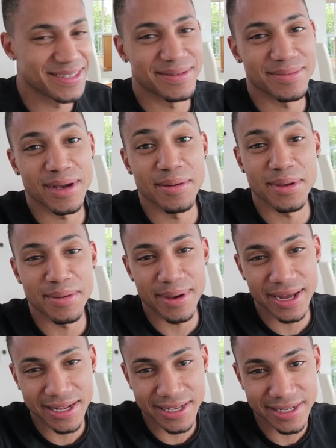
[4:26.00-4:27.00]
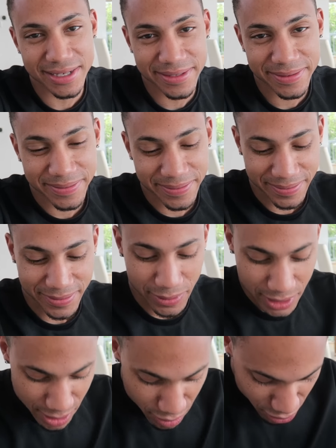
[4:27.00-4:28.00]
That'd probably be a bad look.
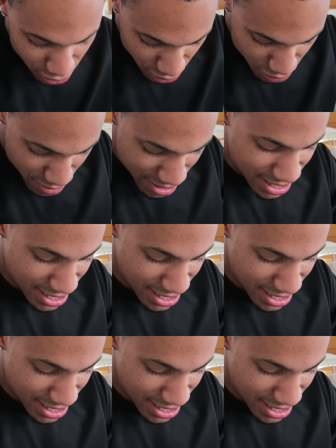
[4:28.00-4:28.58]
What are you doing?